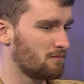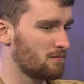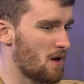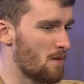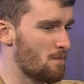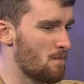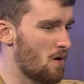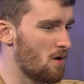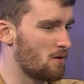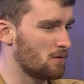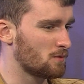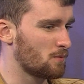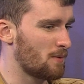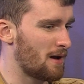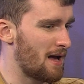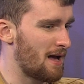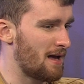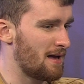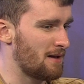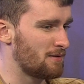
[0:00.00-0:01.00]
mould
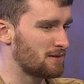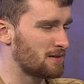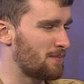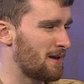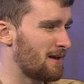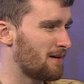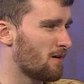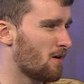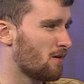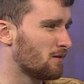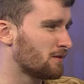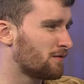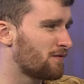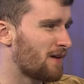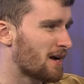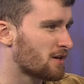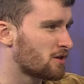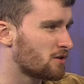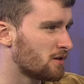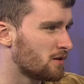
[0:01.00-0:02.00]
where it was a bit
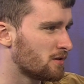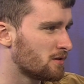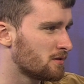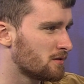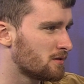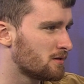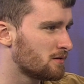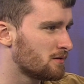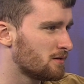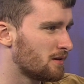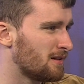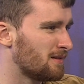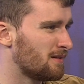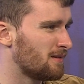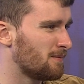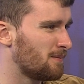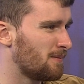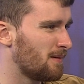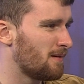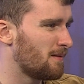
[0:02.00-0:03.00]
old-fashioned,
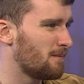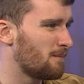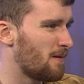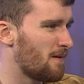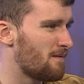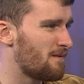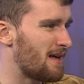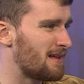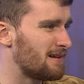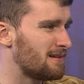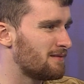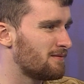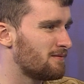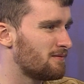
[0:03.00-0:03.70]
but then